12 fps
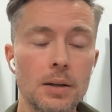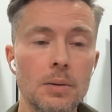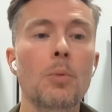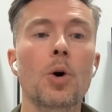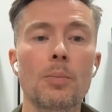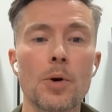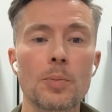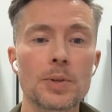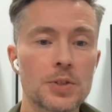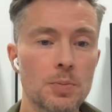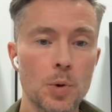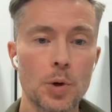more
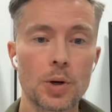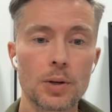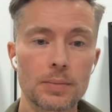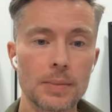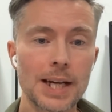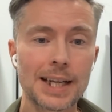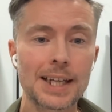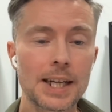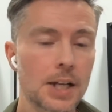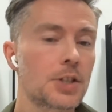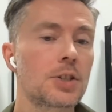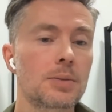moments, more
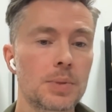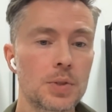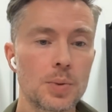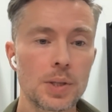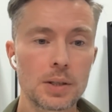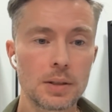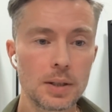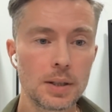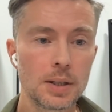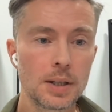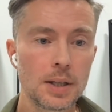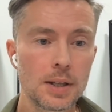connection between
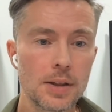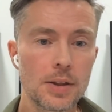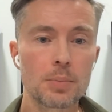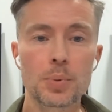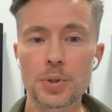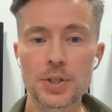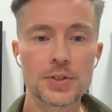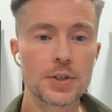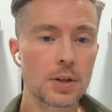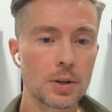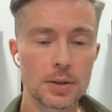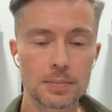the
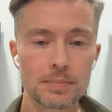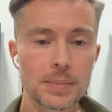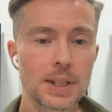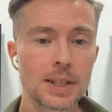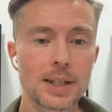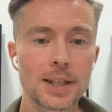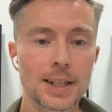barista or the